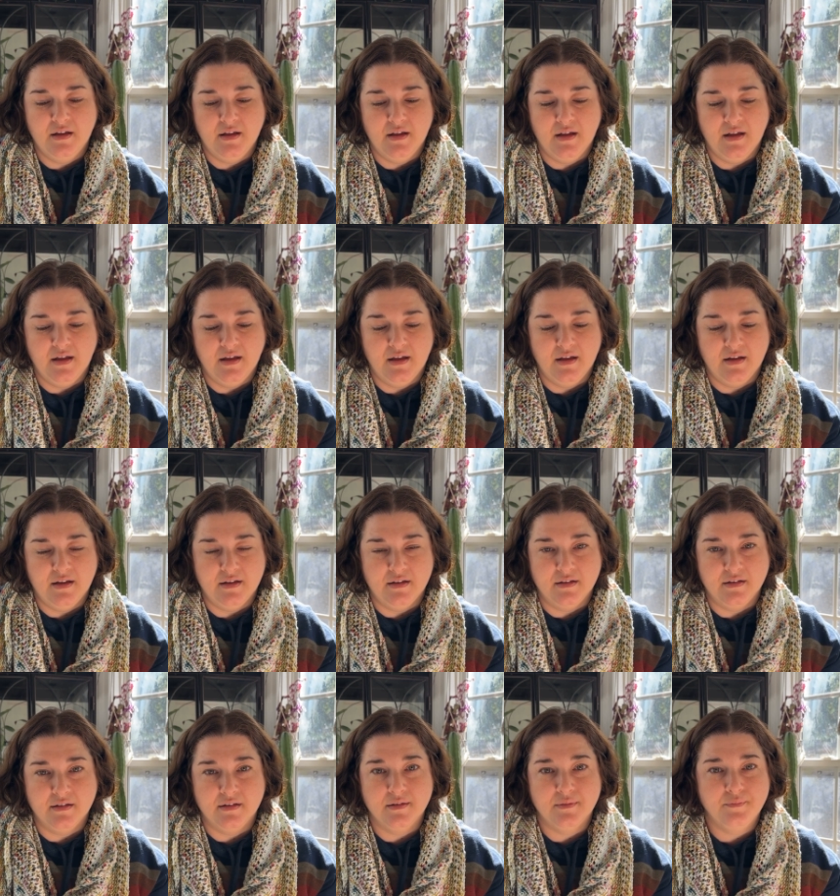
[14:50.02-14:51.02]

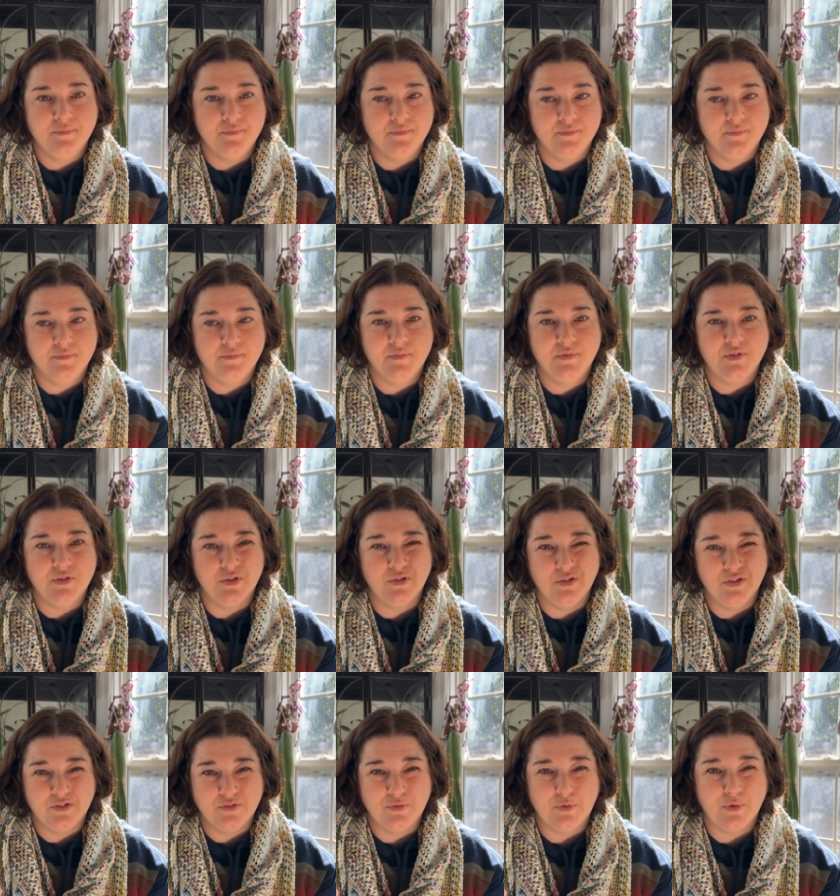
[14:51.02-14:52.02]
And so
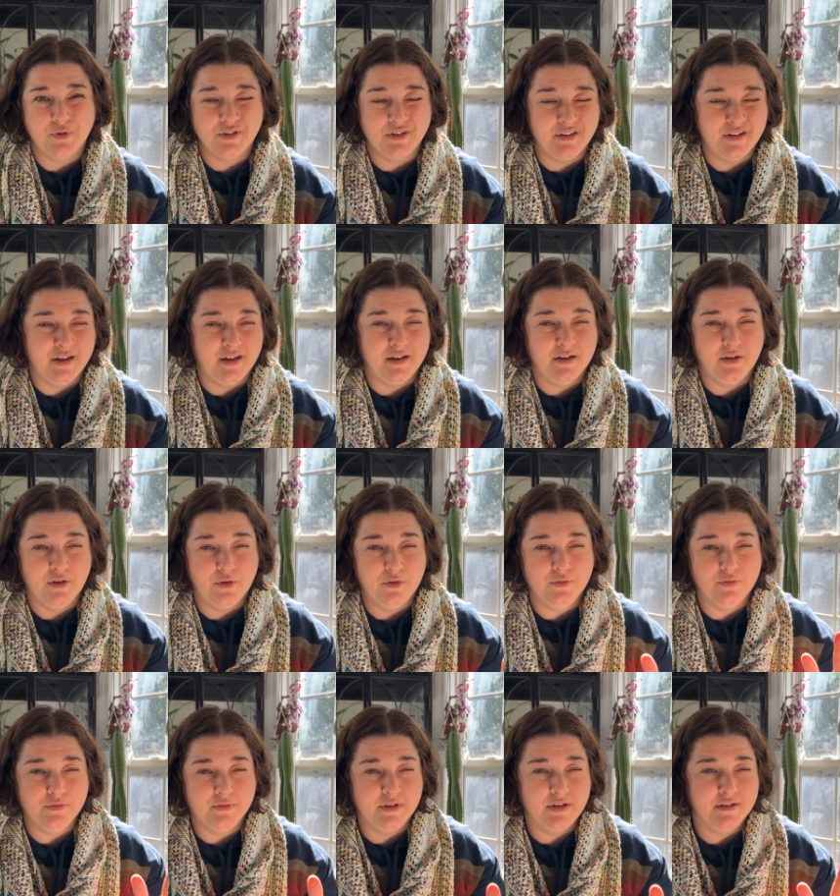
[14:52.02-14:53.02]
look forward to that
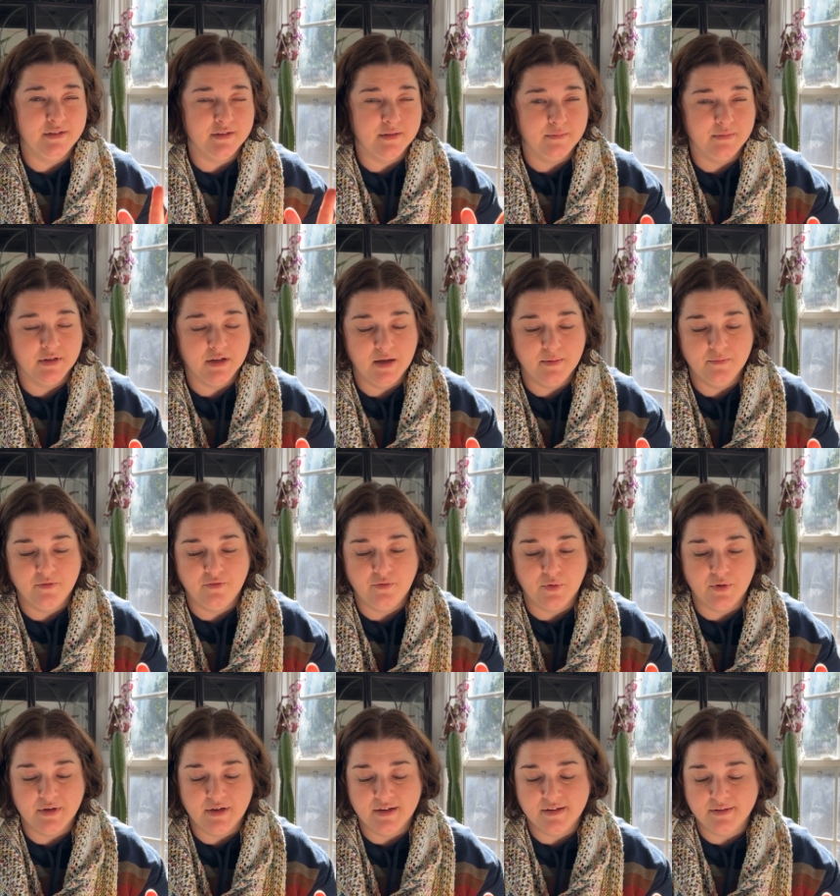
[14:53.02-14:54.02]
hopefully sometime
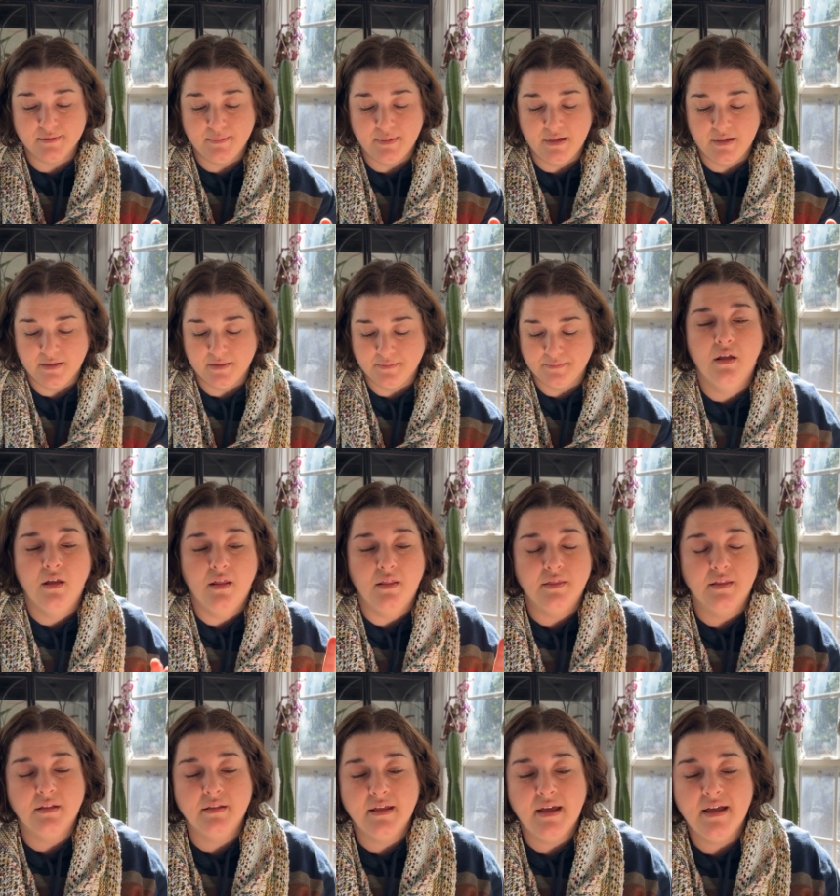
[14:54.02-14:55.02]
before next week.
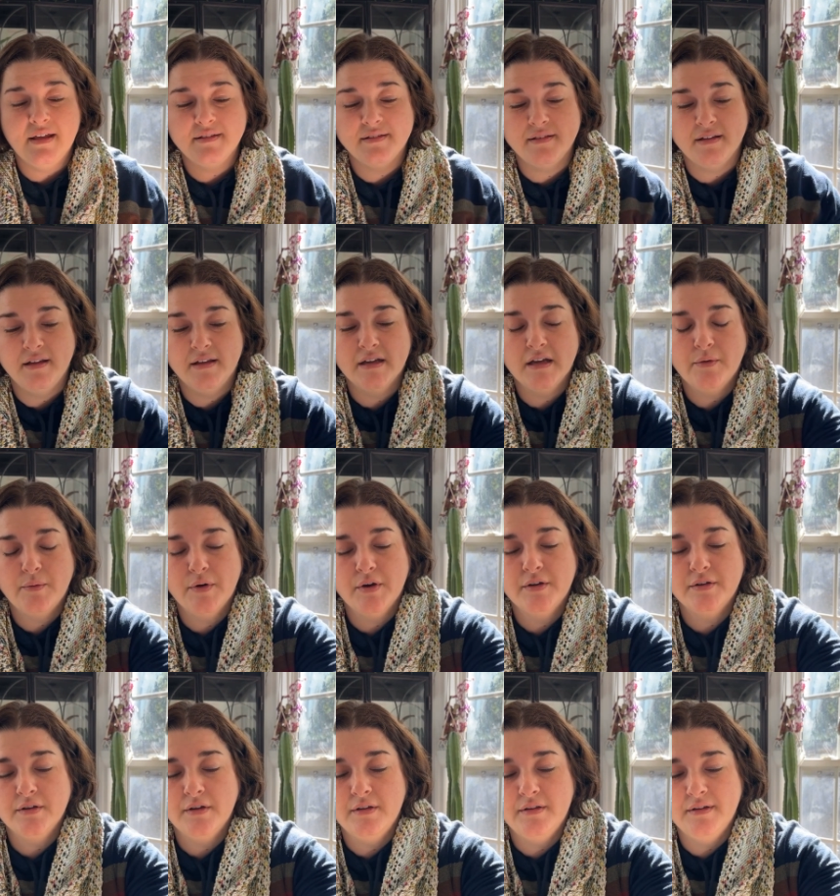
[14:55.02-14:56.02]
The last thing I
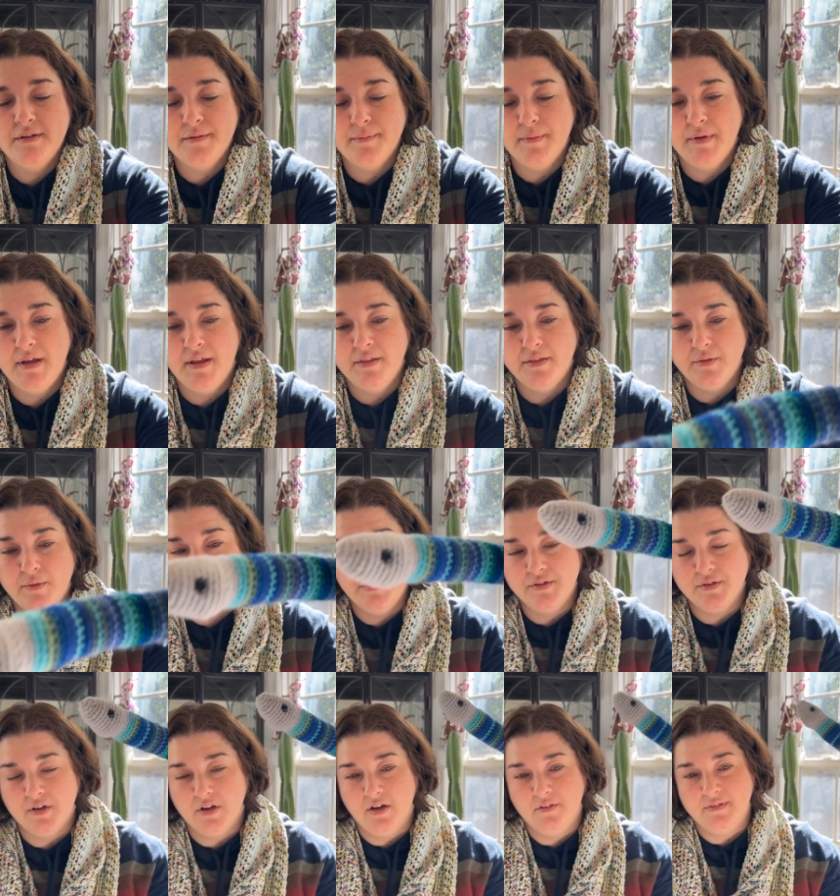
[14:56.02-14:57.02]
worked on this month
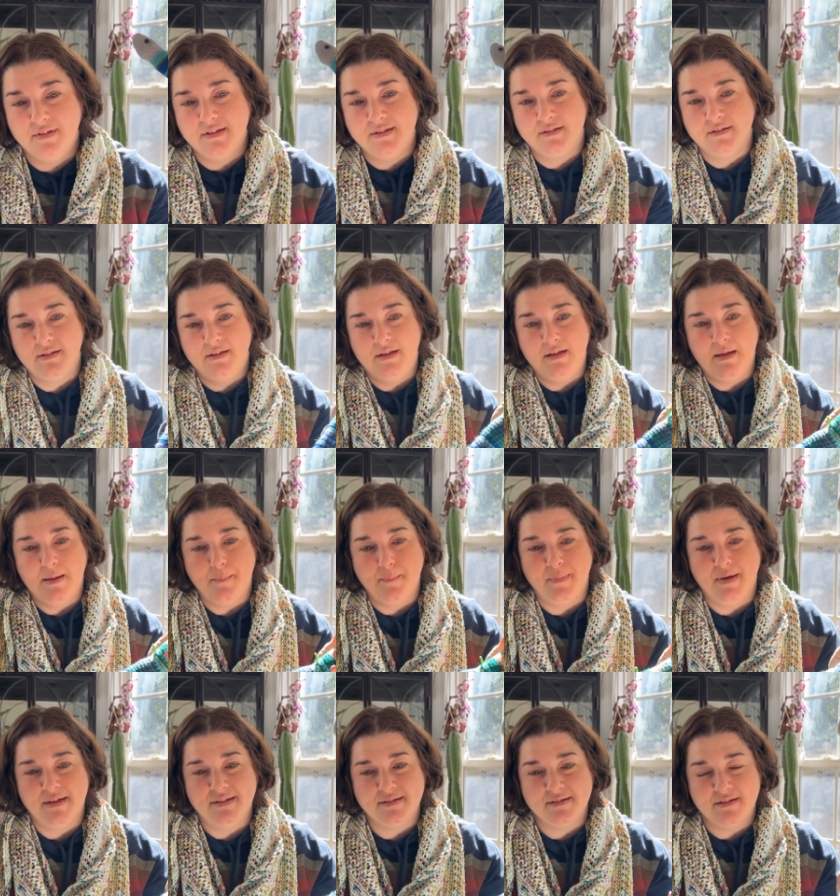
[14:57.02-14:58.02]
was obviously
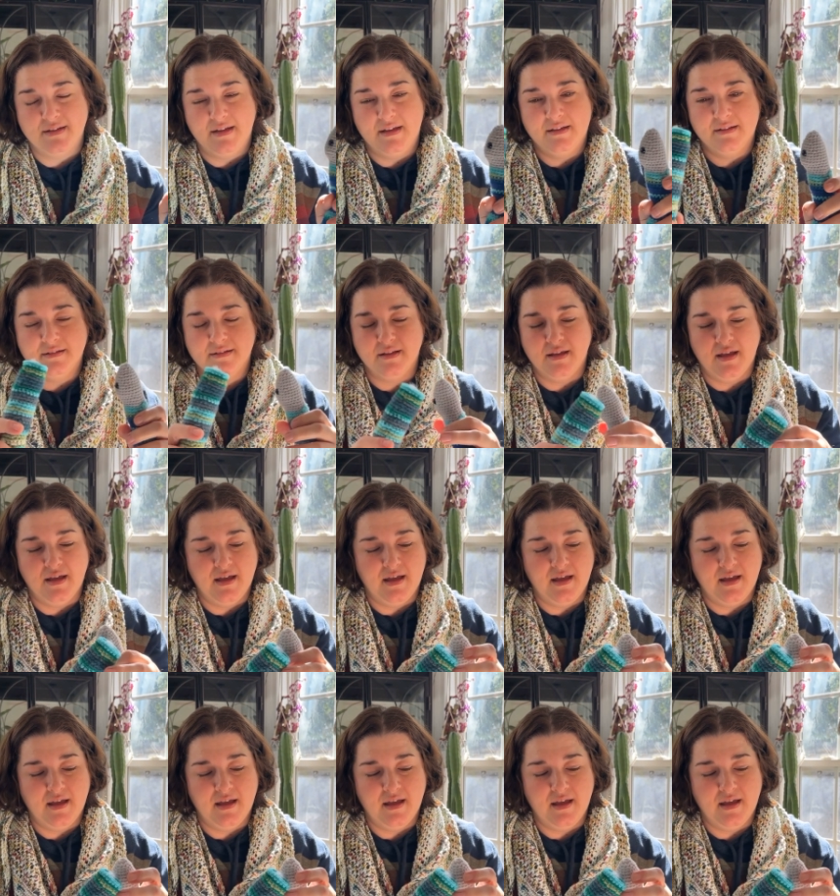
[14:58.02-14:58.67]
my snakes.